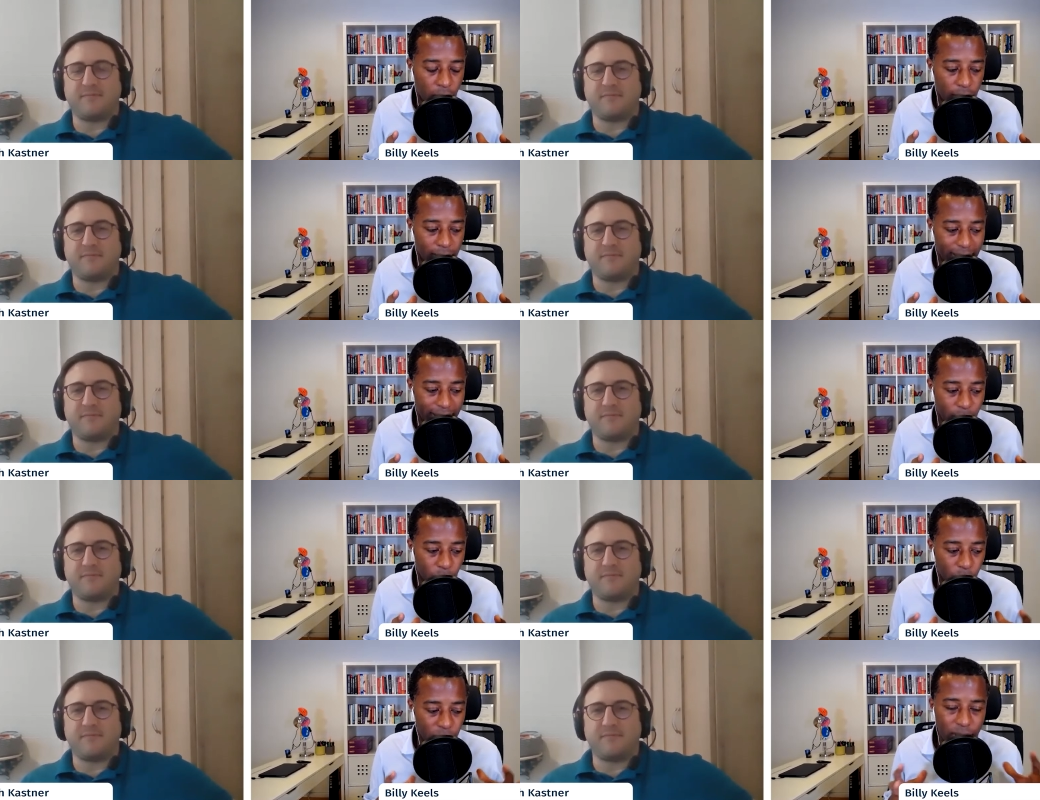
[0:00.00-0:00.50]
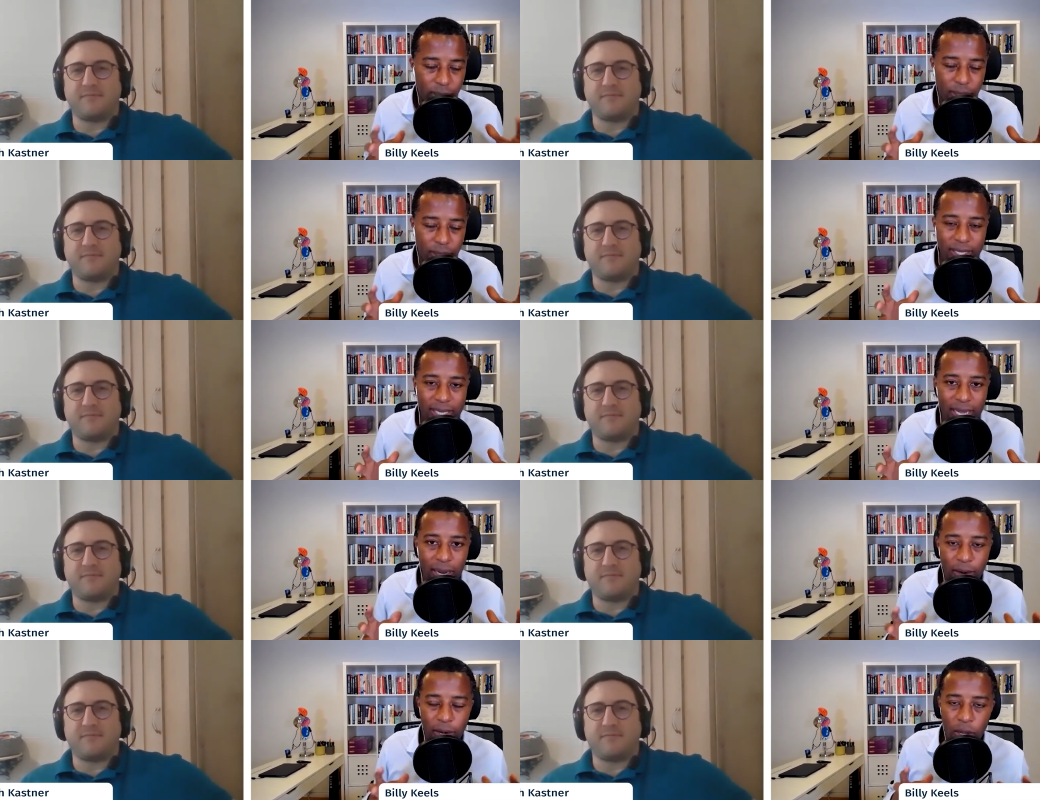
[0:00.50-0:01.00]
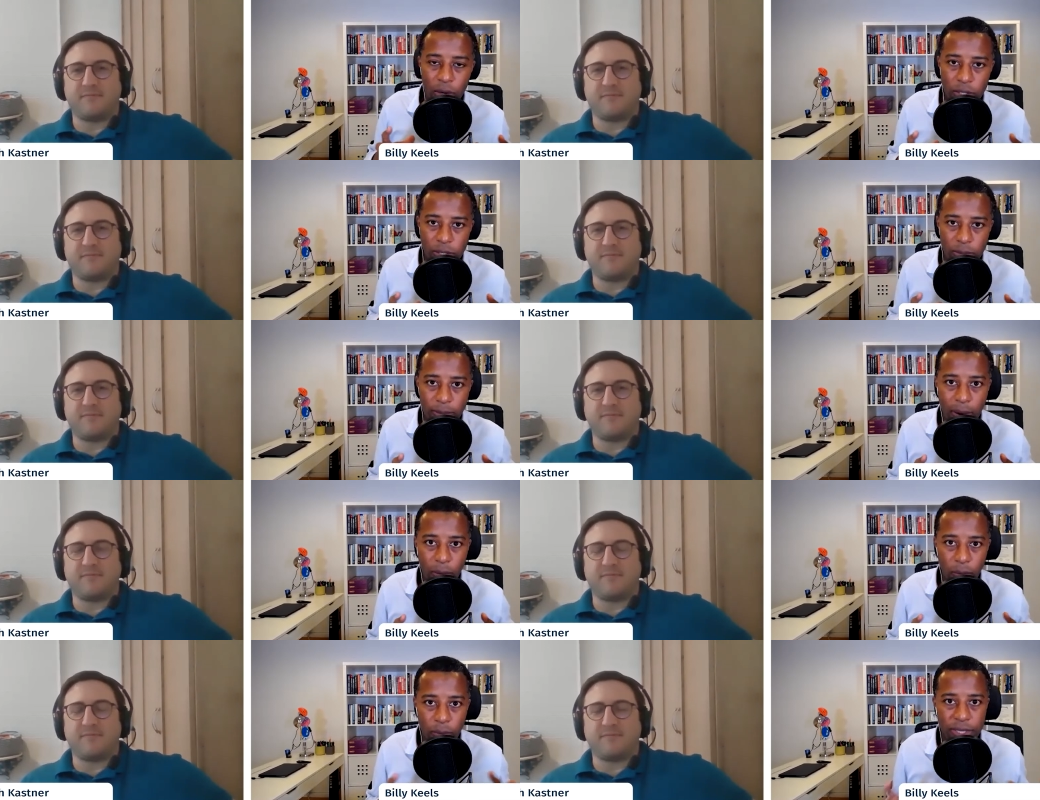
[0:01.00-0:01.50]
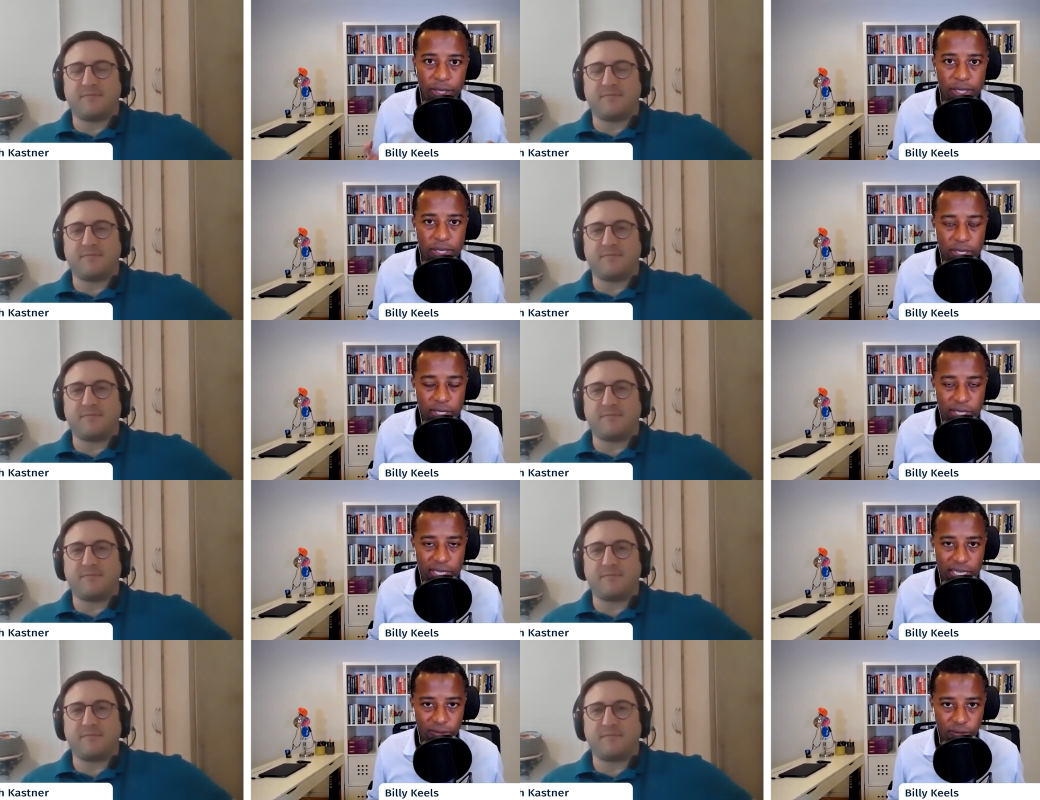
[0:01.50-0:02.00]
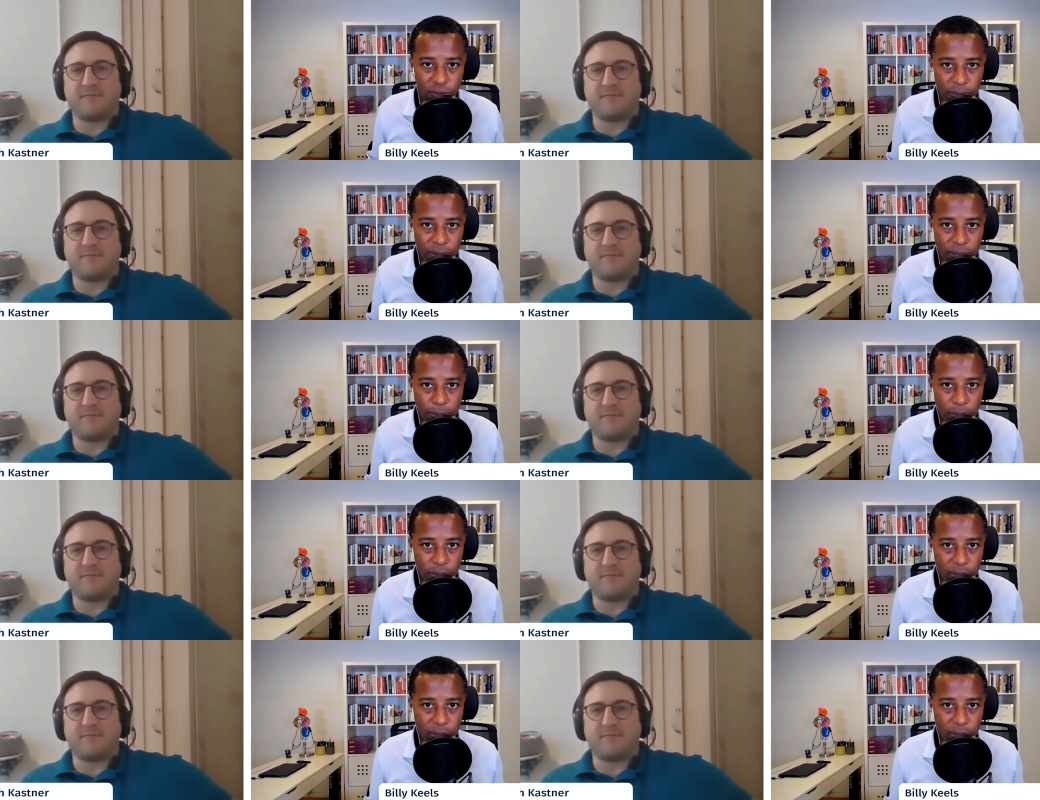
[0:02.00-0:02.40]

Speaker 1: like one of the things I noticed about really successful people,